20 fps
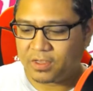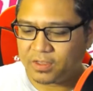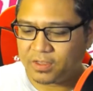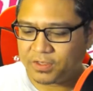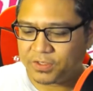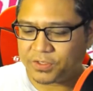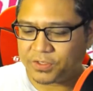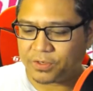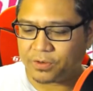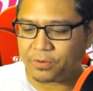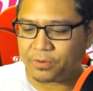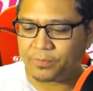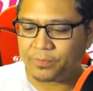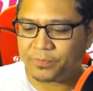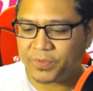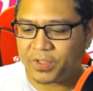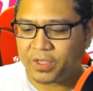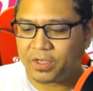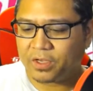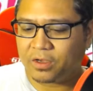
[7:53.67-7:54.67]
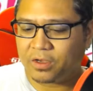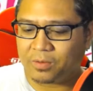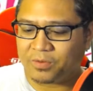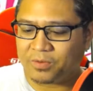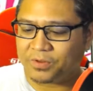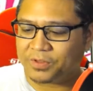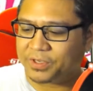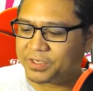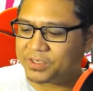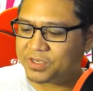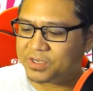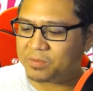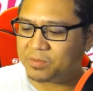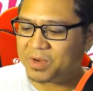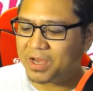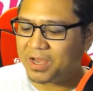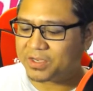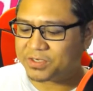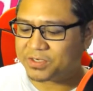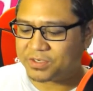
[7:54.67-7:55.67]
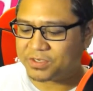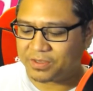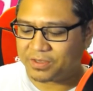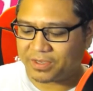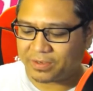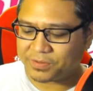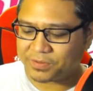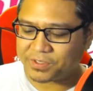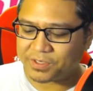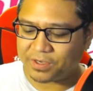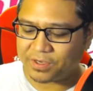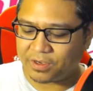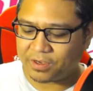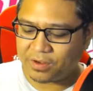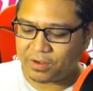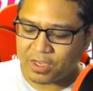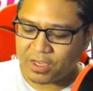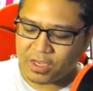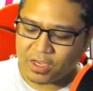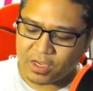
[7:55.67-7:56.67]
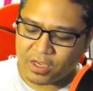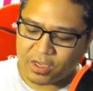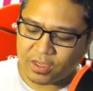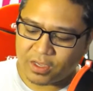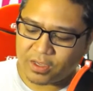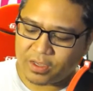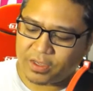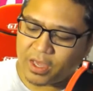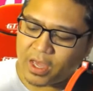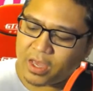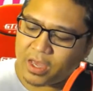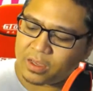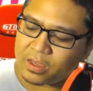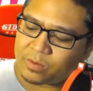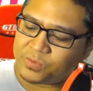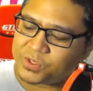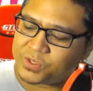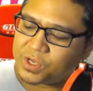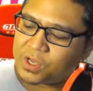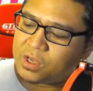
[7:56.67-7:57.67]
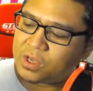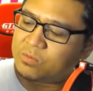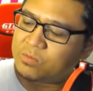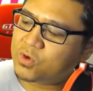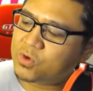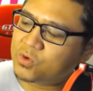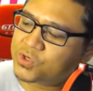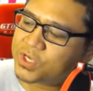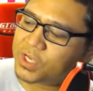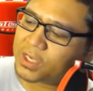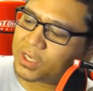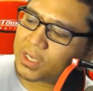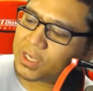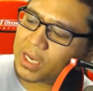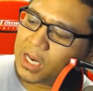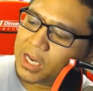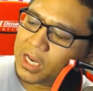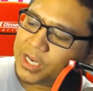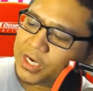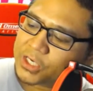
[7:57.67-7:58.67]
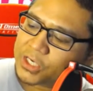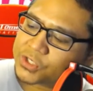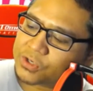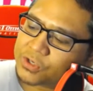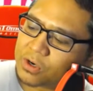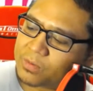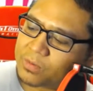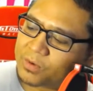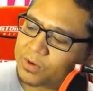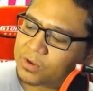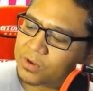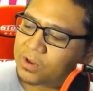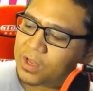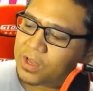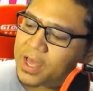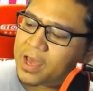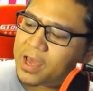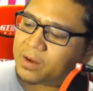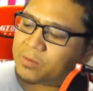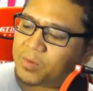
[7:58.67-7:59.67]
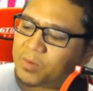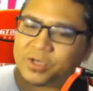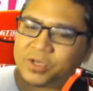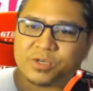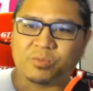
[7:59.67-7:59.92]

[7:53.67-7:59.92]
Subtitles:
So, a couple of things on the box, like I was saying: games, music, Linux terminal, and much